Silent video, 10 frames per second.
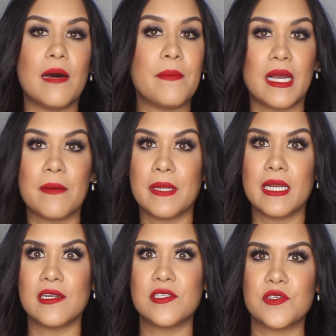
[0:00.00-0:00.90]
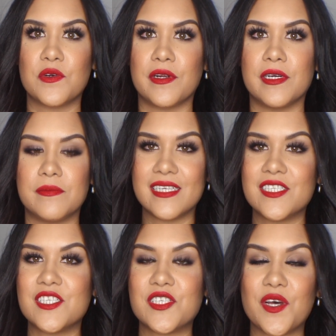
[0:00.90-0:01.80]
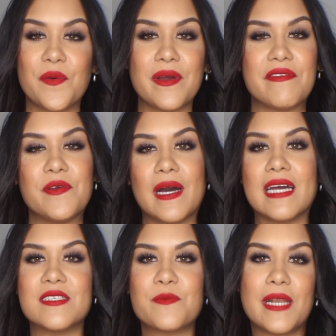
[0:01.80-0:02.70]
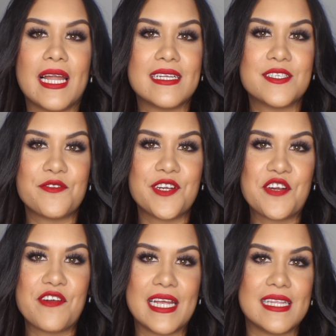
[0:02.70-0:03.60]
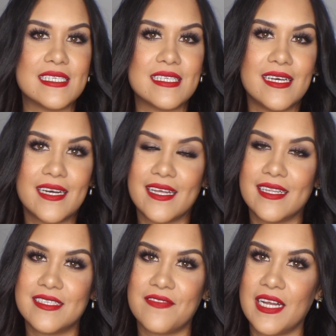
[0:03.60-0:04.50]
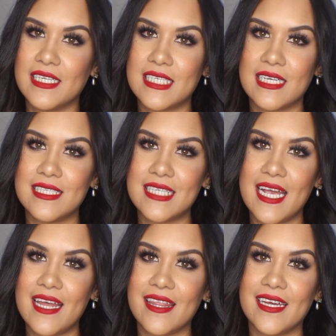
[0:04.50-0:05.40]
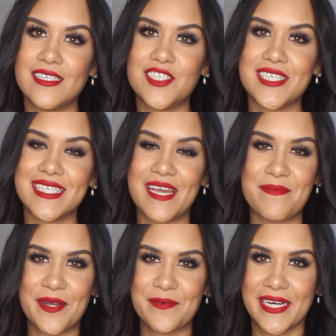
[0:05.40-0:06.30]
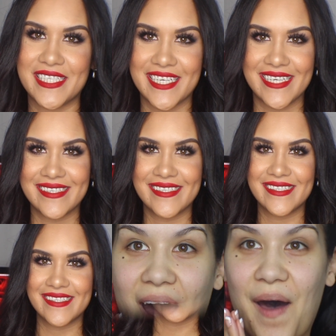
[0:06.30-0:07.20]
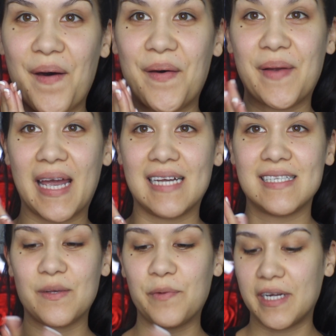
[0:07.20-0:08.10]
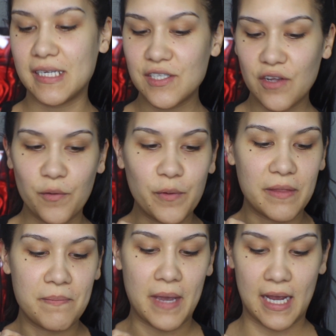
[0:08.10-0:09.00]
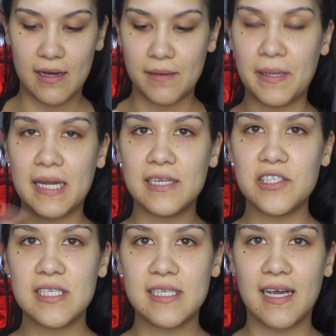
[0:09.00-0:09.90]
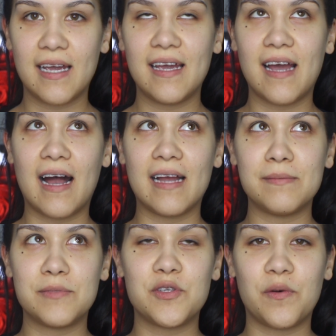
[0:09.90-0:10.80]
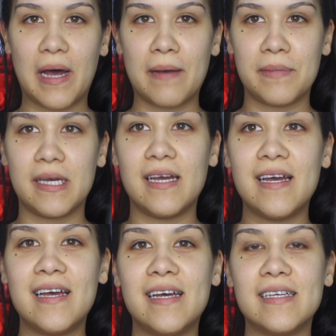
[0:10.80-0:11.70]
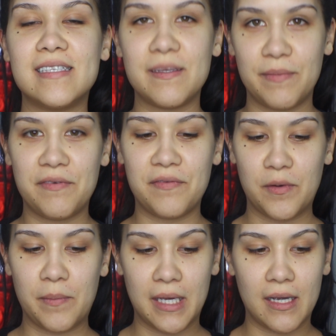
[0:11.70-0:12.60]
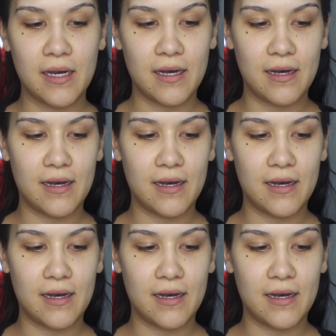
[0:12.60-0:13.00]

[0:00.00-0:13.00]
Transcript: a makeup and hair tutorial. So if you guys would like to recreate this look this Valentine's Day, then just keep on watching. Okay, so we're gonna start with makeup. Can I just say I am so happy to be filming